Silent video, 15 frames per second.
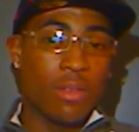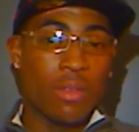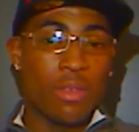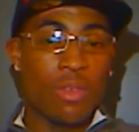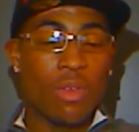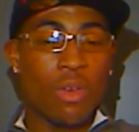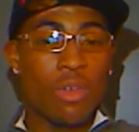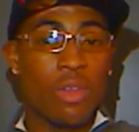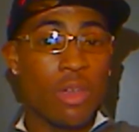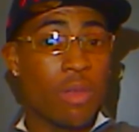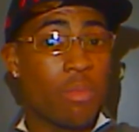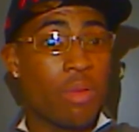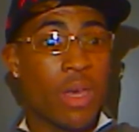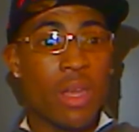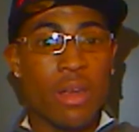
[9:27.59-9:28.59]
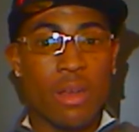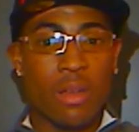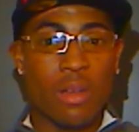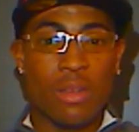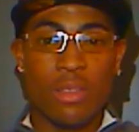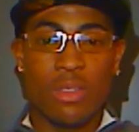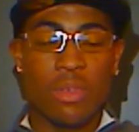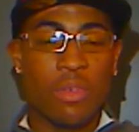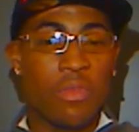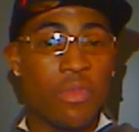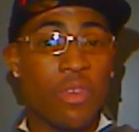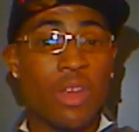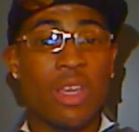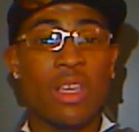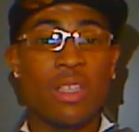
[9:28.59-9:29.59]
You know, your competitors, your
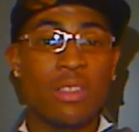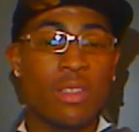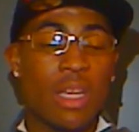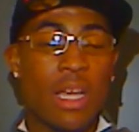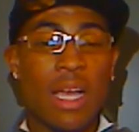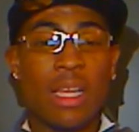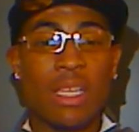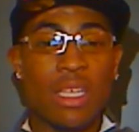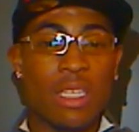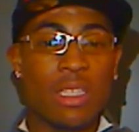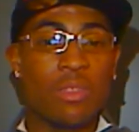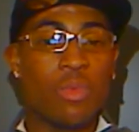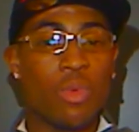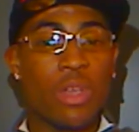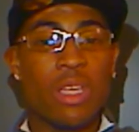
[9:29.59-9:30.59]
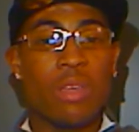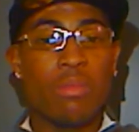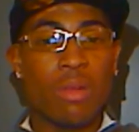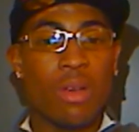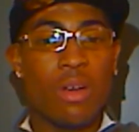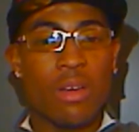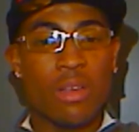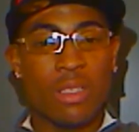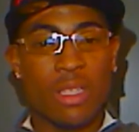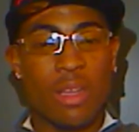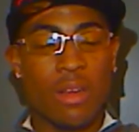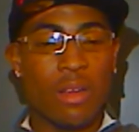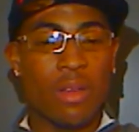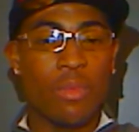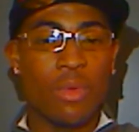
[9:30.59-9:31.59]
friends, your colleagues, read blogs that
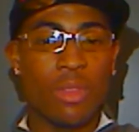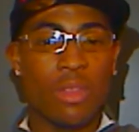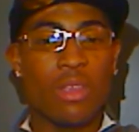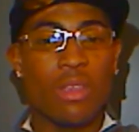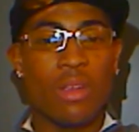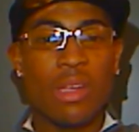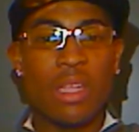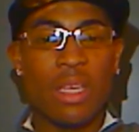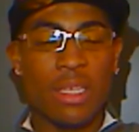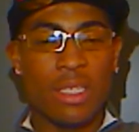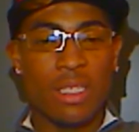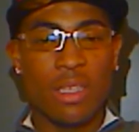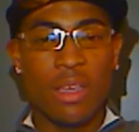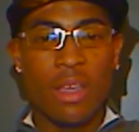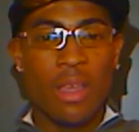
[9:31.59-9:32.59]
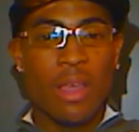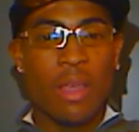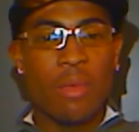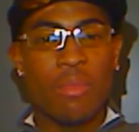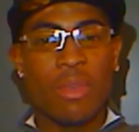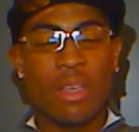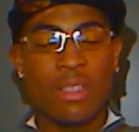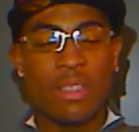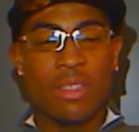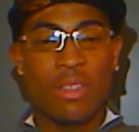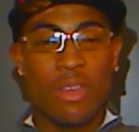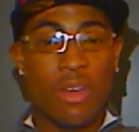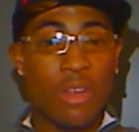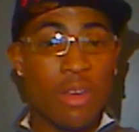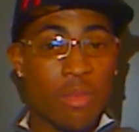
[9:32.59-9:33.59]
are within your niche, because it's
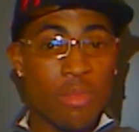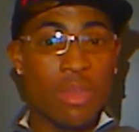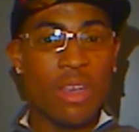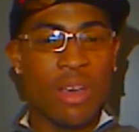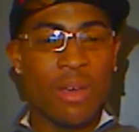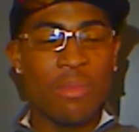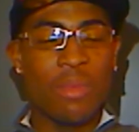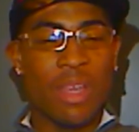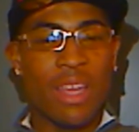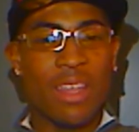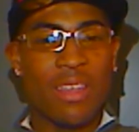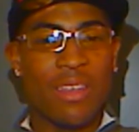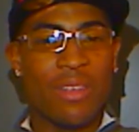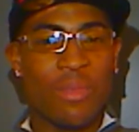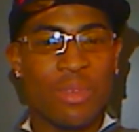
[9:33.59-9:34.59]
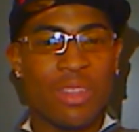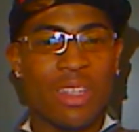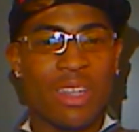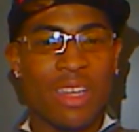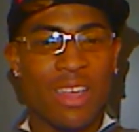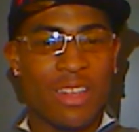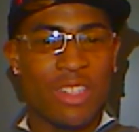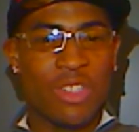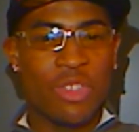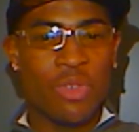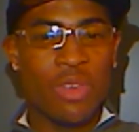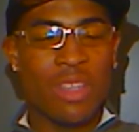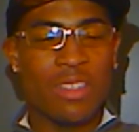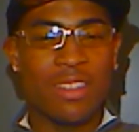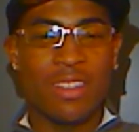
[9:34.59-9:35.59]
going to be updated with the latest trends.